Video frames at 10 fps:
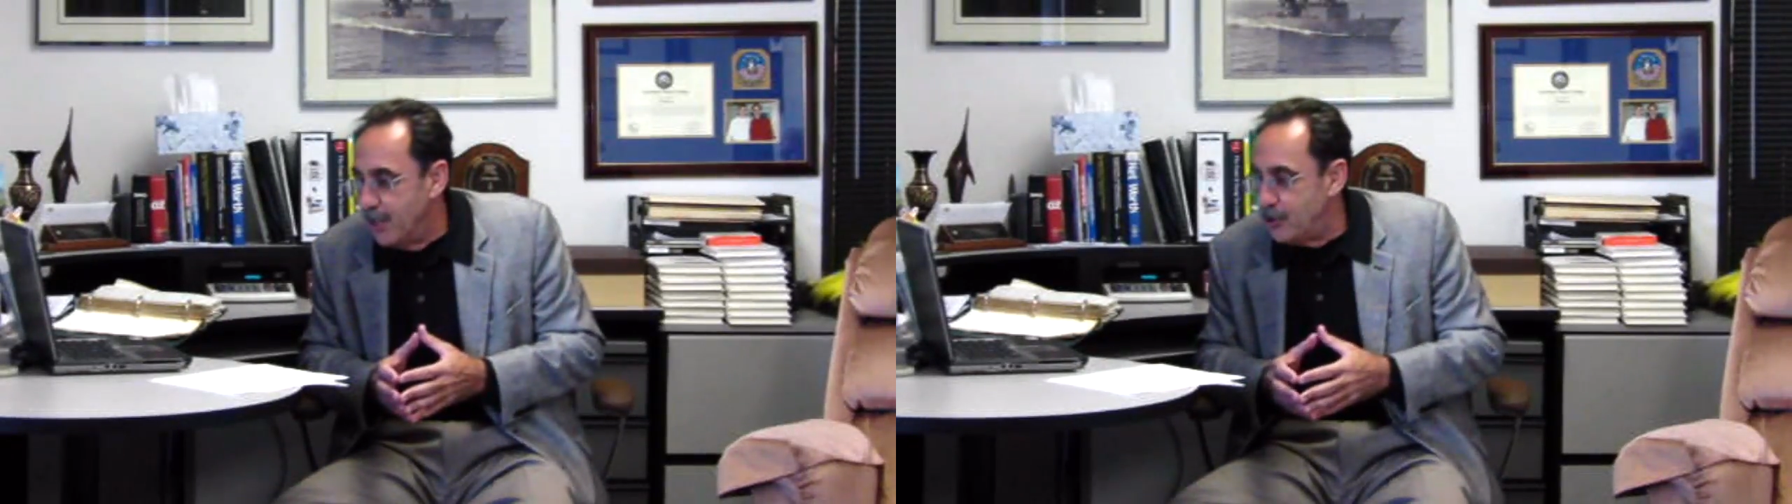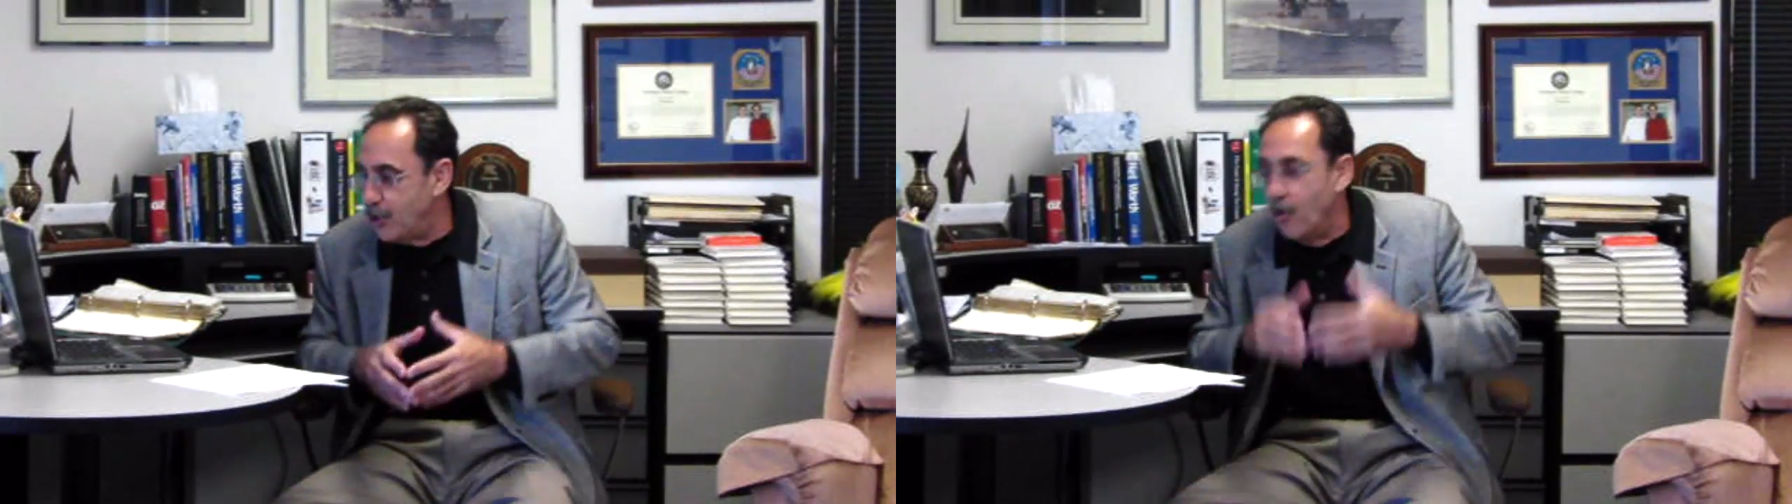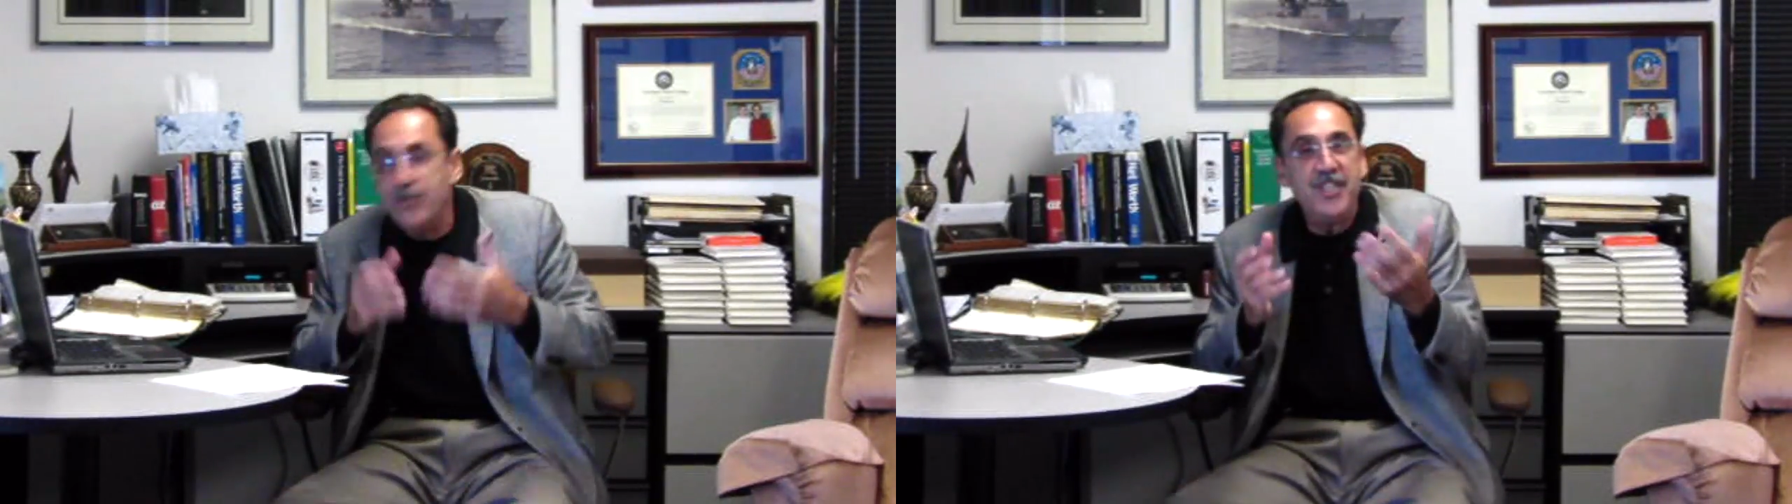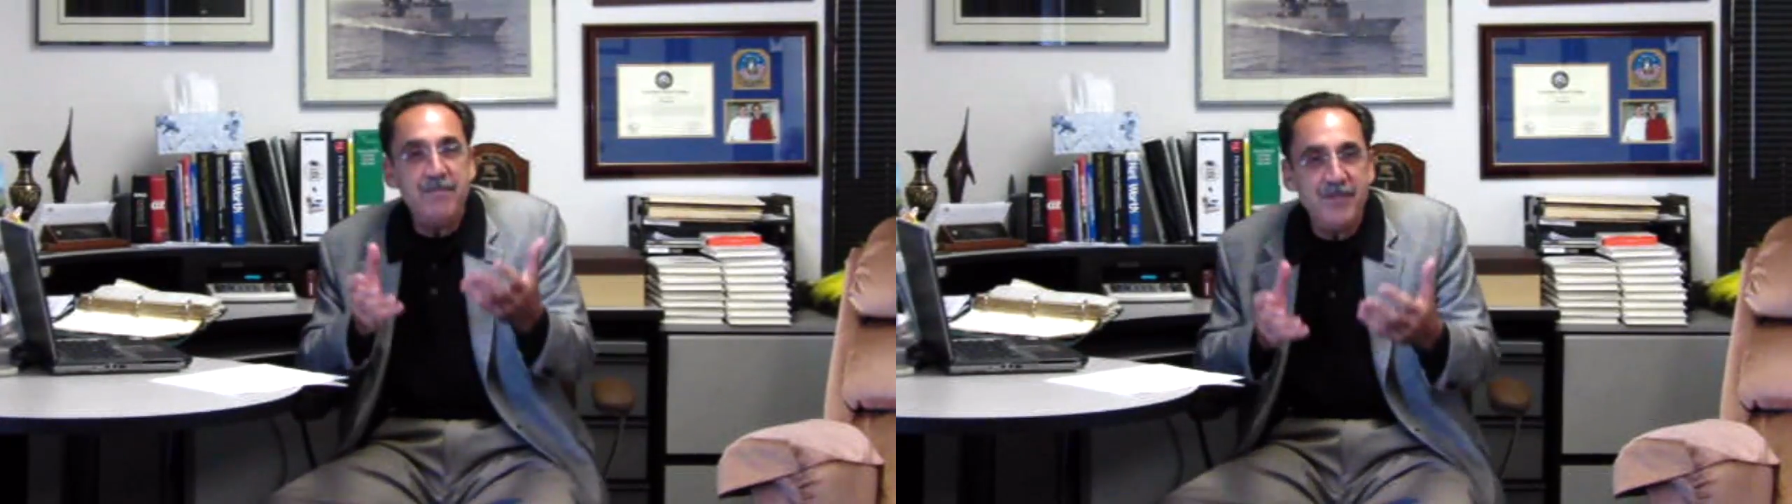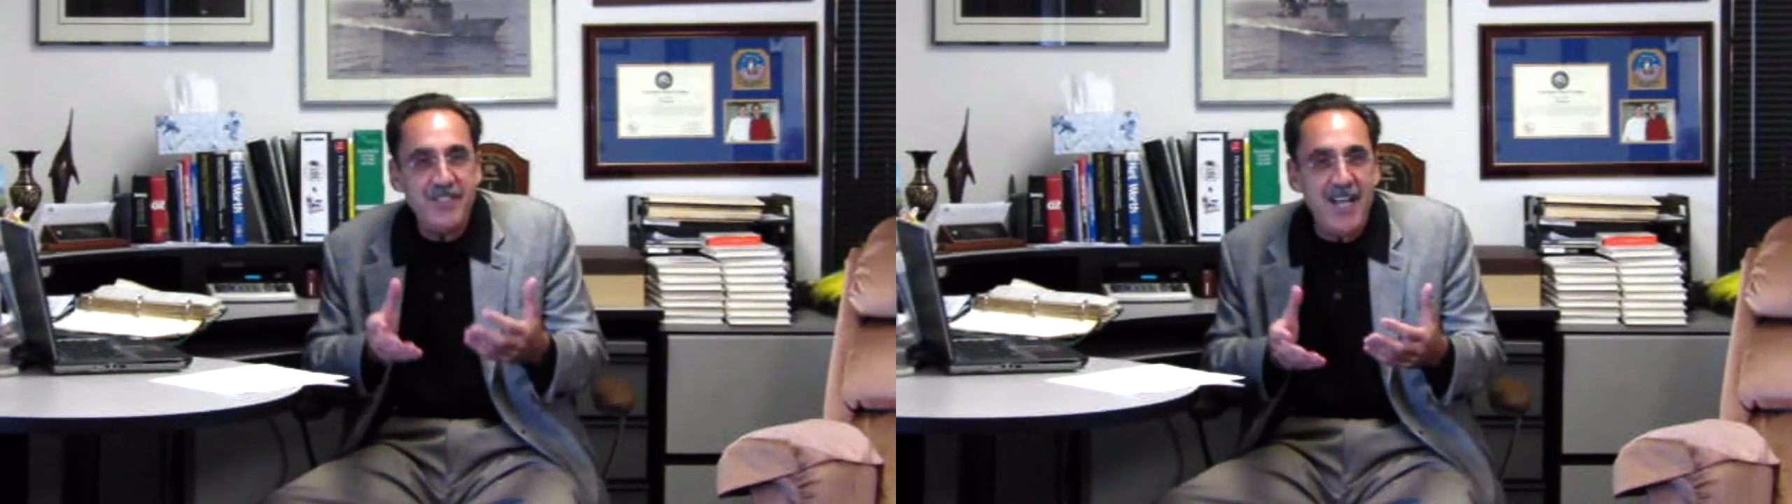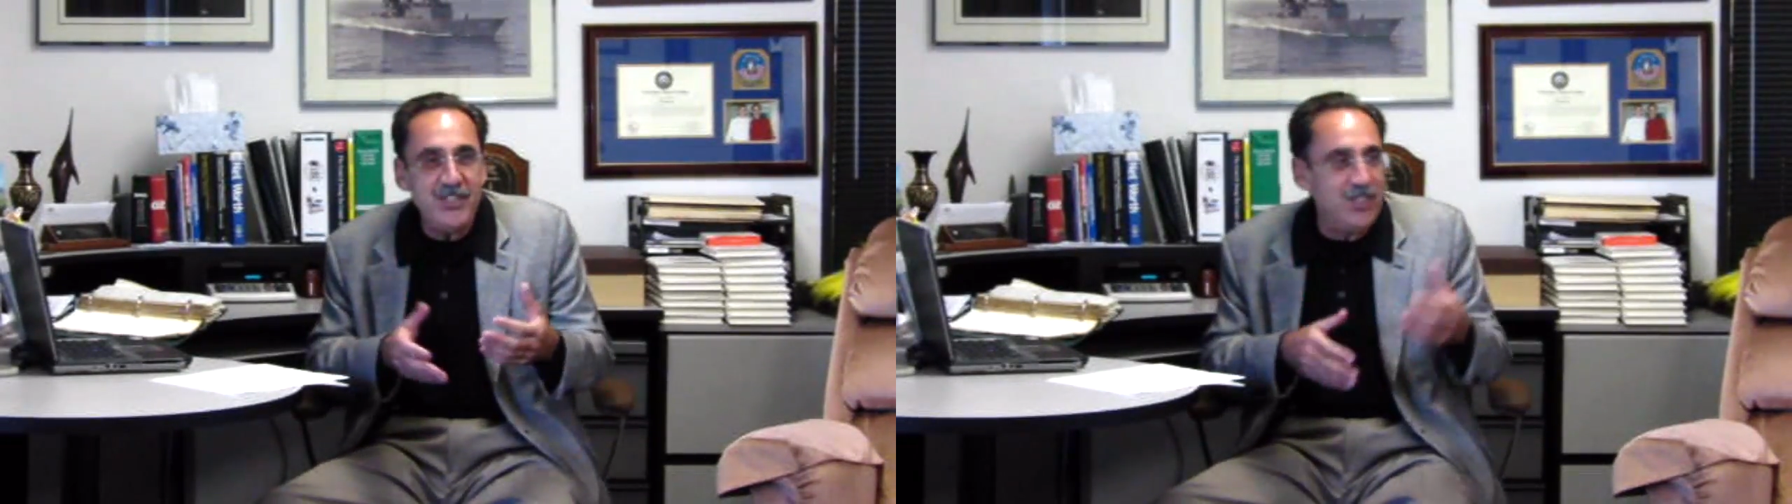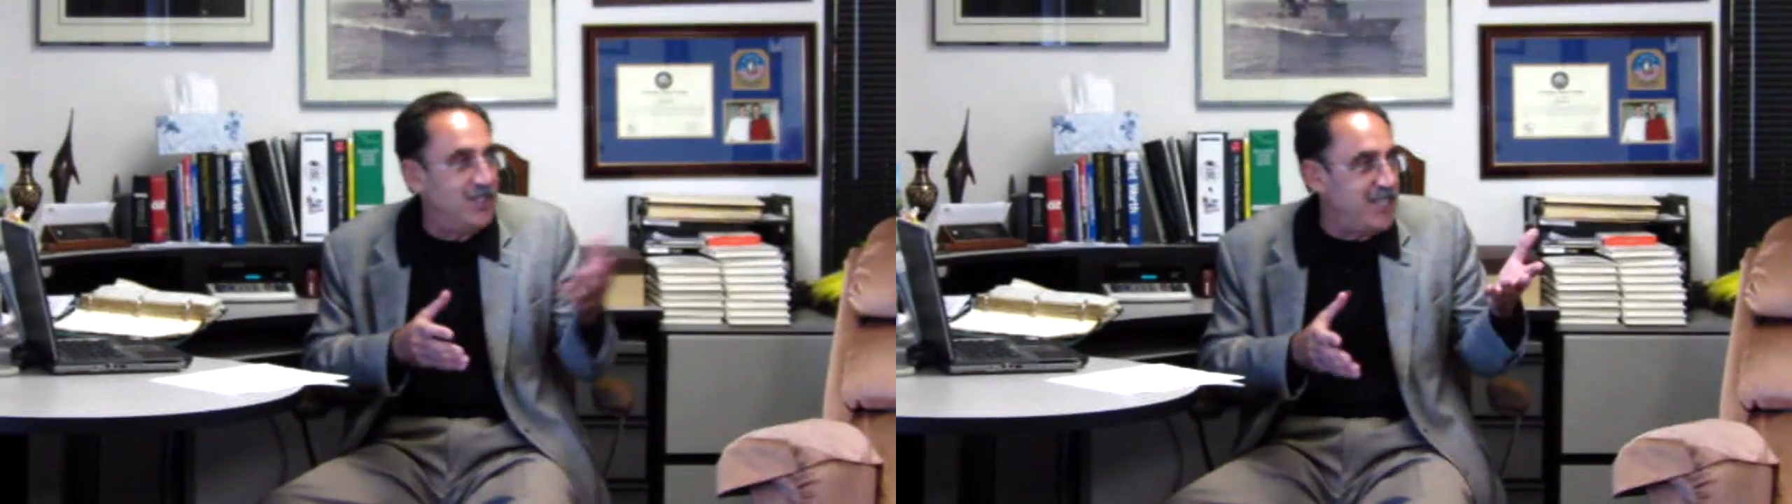Chosen possession,